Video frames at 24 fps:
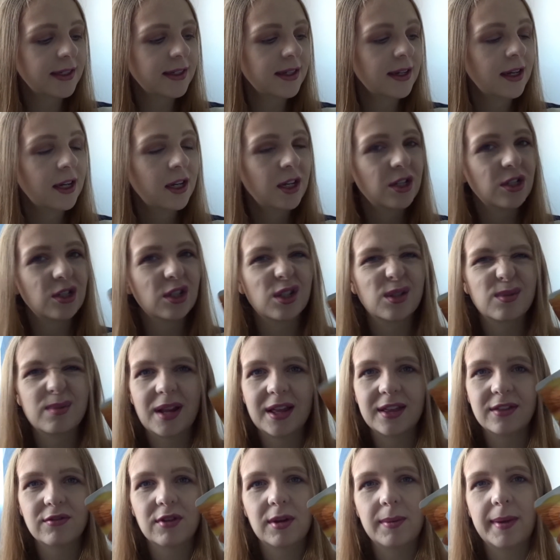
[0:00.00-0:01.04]
It cost me
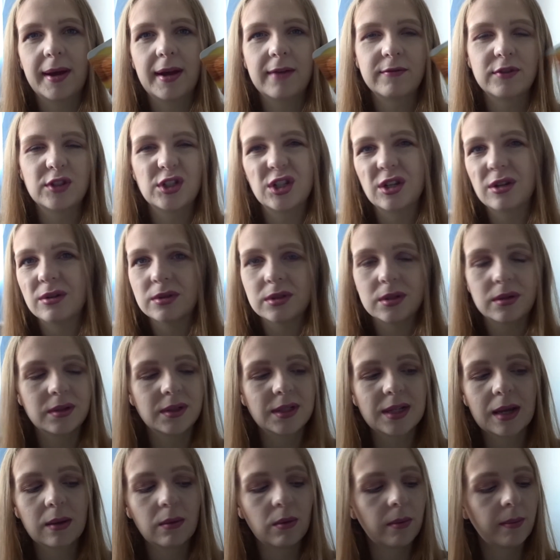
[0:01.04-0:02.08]
like £3 for two, so
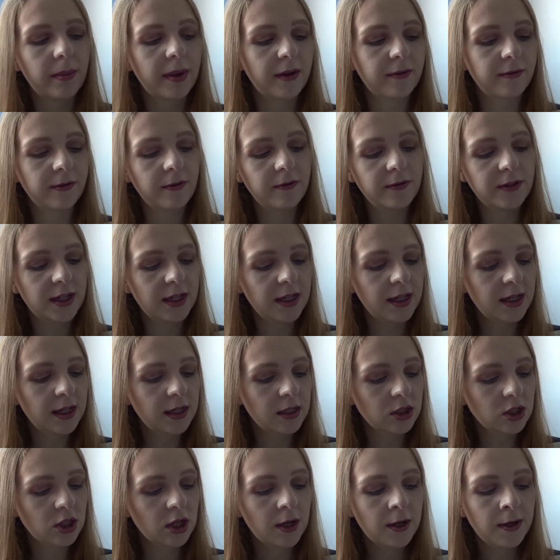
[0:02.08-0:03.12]
it's like £1.50
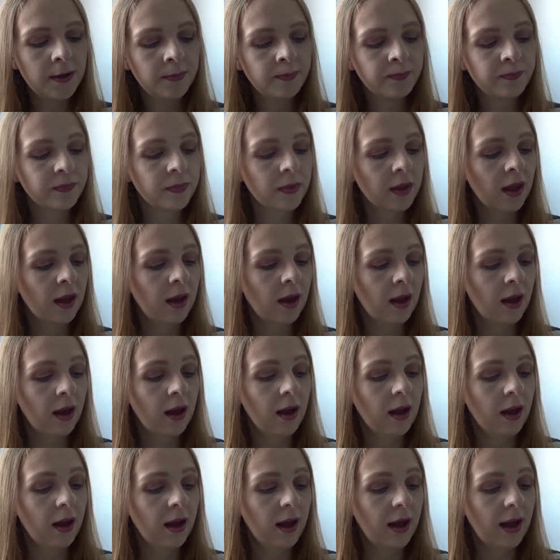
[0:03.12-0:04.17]
each.
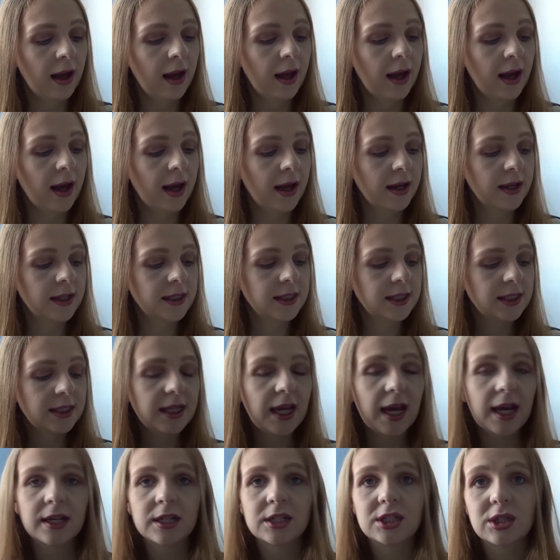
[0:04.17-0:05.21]
And
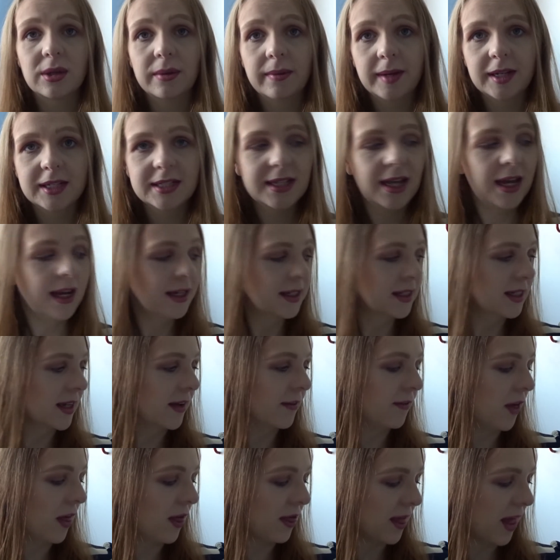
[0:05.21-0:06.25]
yeah, so I'm excited to
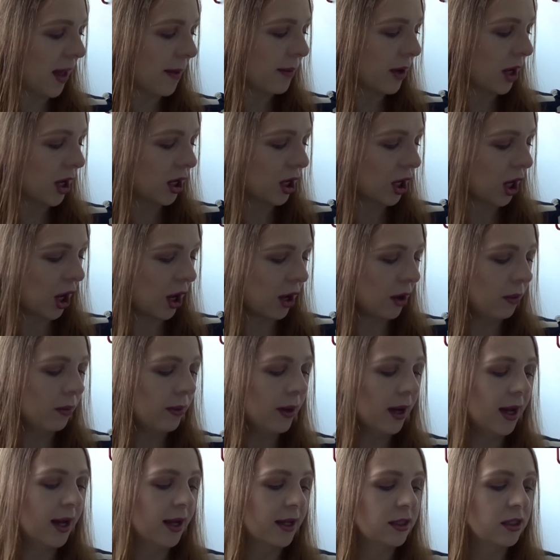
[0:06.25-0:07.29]
give them a go,
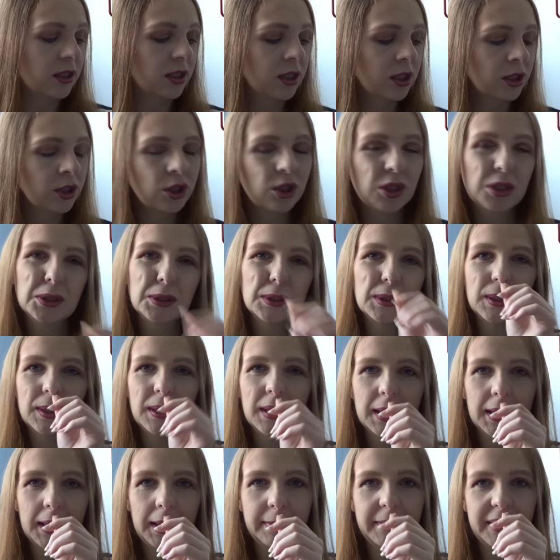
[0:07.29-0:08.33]
and just, you
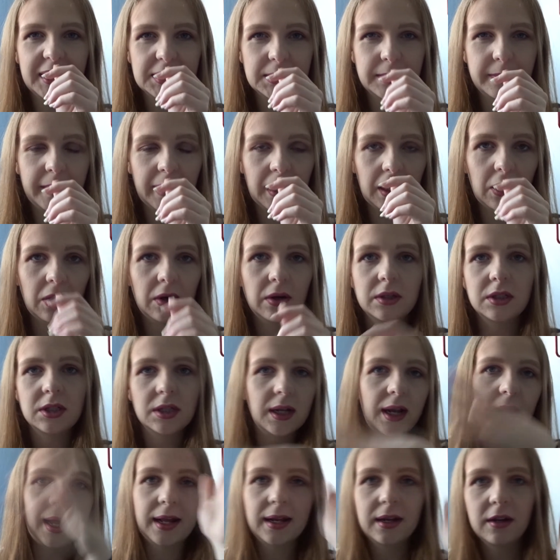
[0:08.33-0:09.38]
can imagine me, can't you,
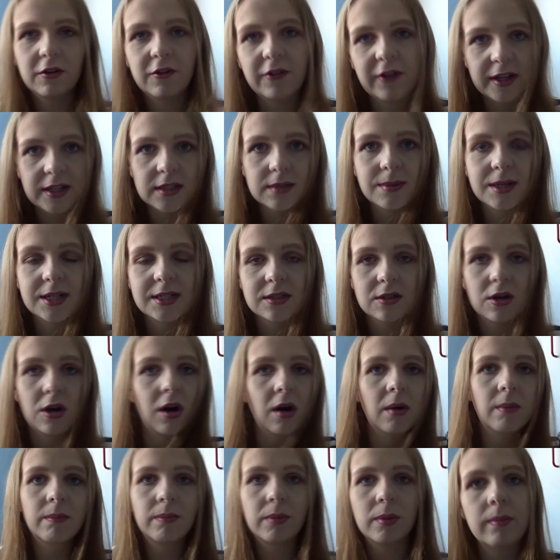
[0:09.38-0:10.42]
like little face mask
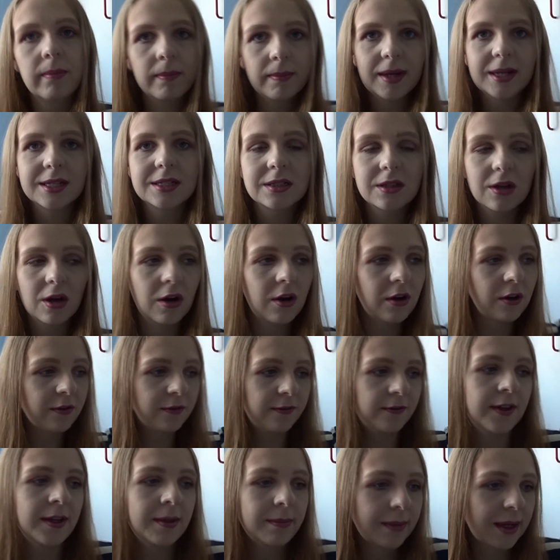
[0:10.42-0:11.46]
on, bump mask on,
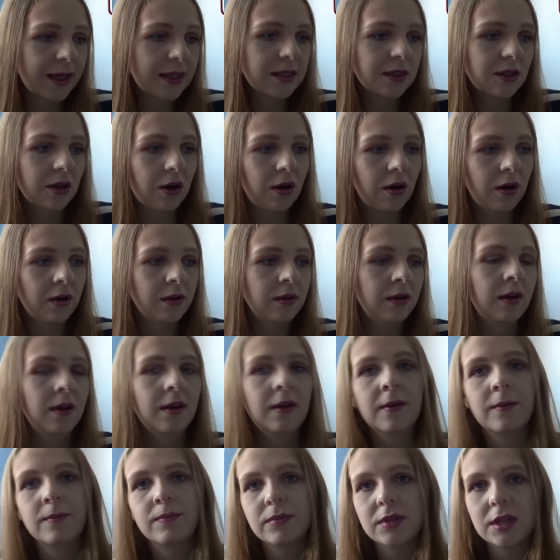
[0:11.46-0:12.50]
feet mask on,
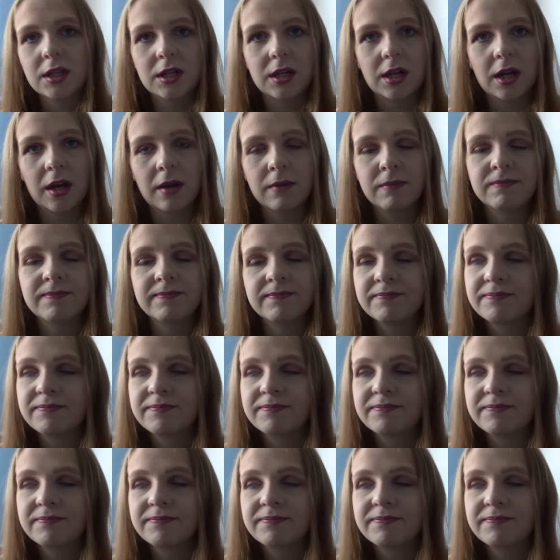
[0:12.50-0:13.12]
you know.